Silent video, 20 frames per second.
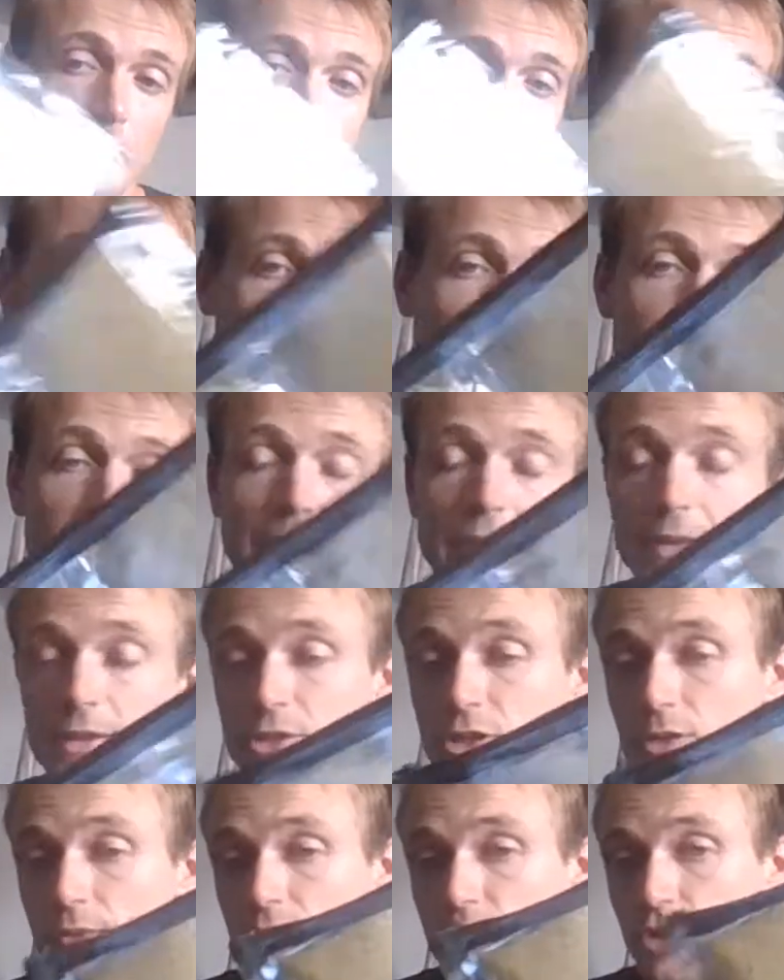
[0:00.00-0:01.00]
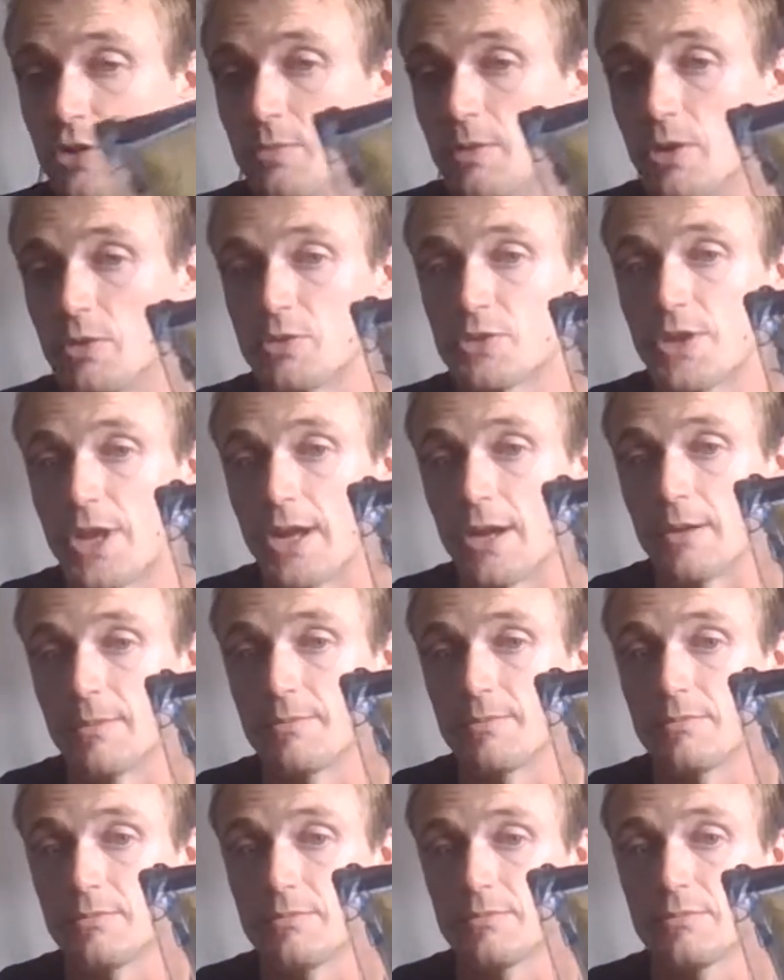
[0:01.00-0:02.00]
Again, there's another 2 meals there.
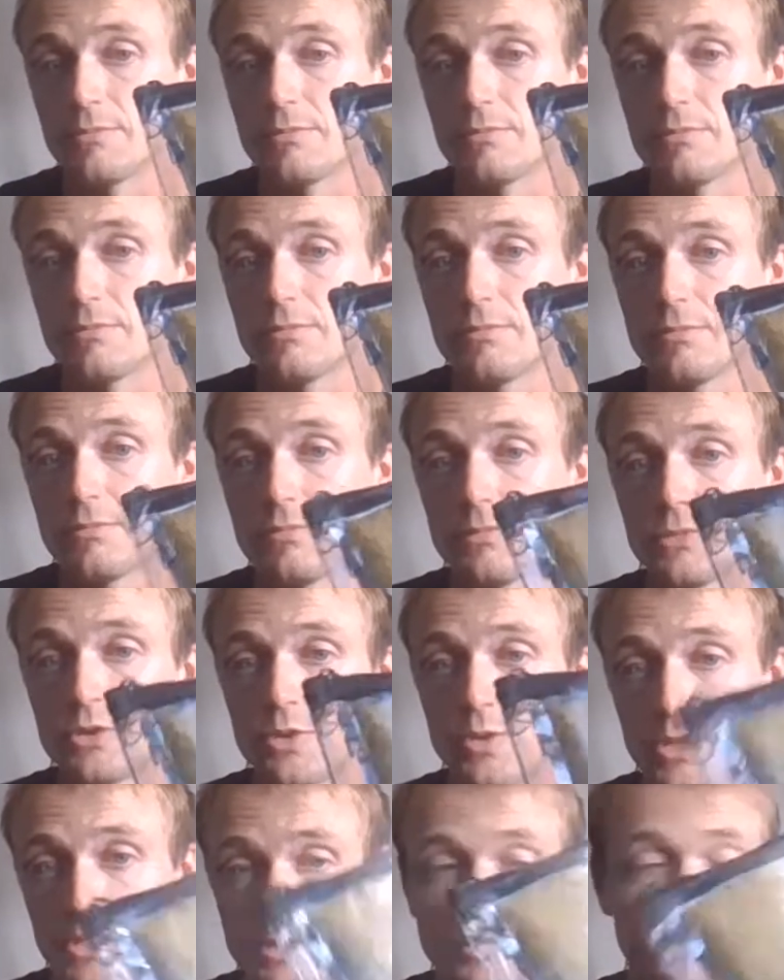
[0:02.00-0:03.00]
So that's